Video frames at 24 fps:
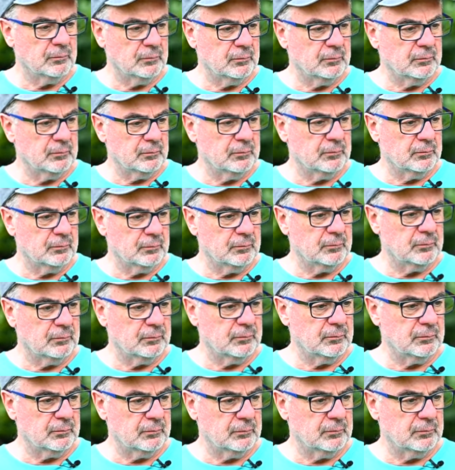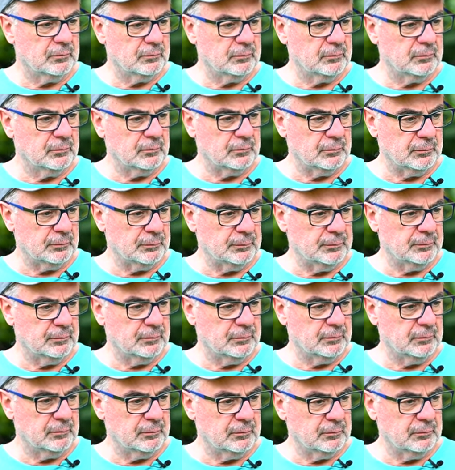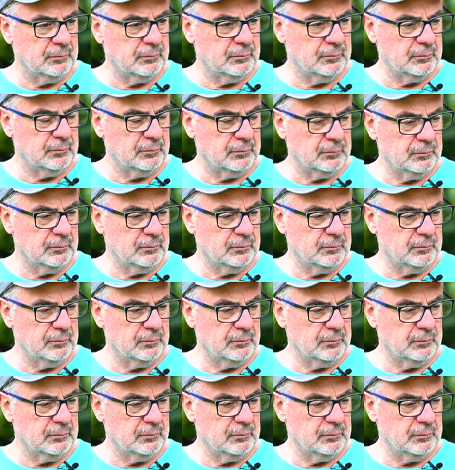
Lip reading: This person isn't speaking.